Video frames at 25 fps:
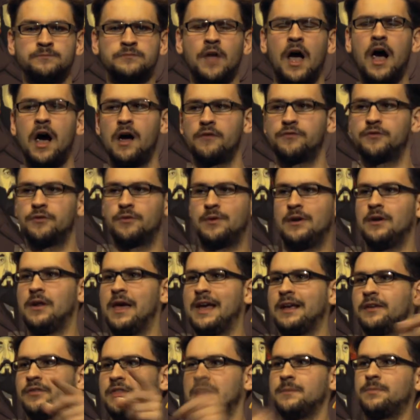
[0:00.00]
After a
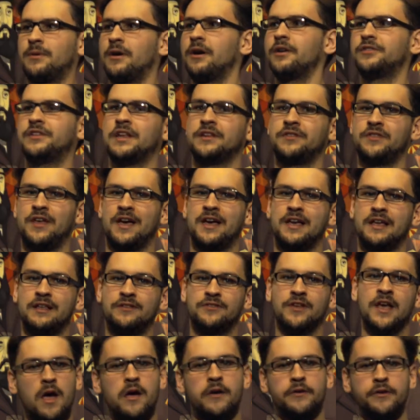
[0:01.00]
lengthy process, that
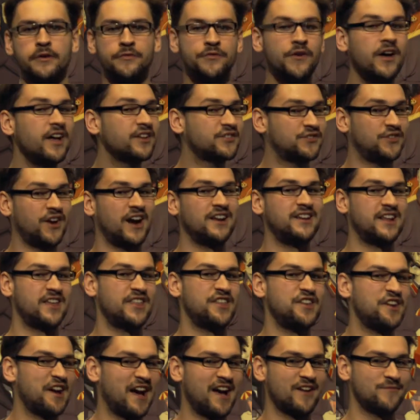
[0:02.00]
is. Your first idea
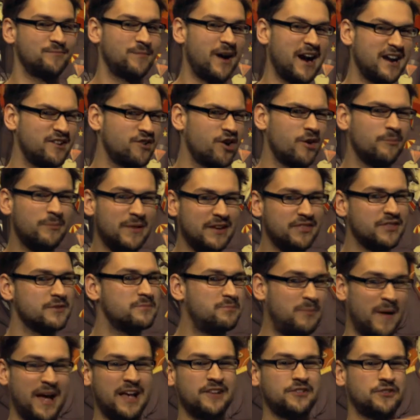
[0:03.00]
that you have might not be the
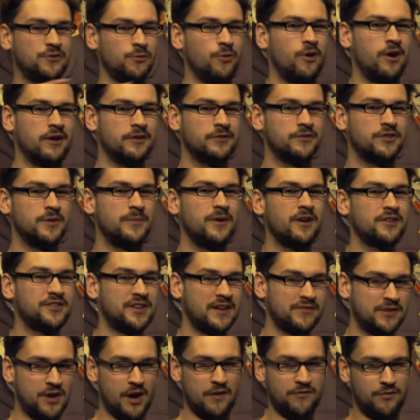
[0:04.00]
best one. To be honest,
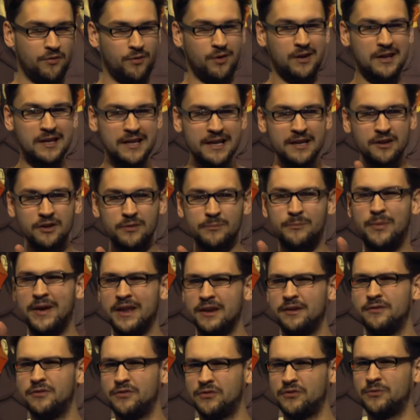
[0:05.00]
you have to go through a little
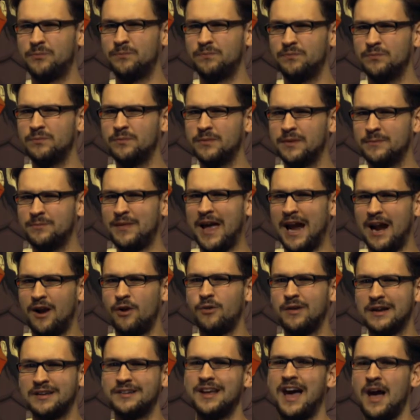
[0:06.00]
bit of
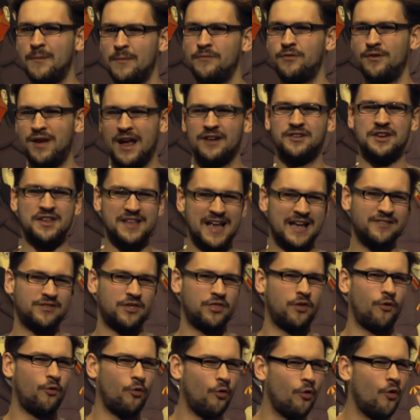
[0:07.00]
narrowing down before you actually get to
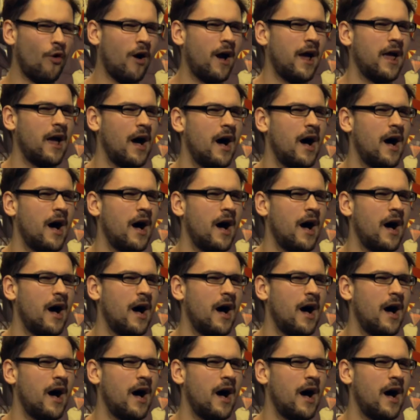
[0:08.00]
the right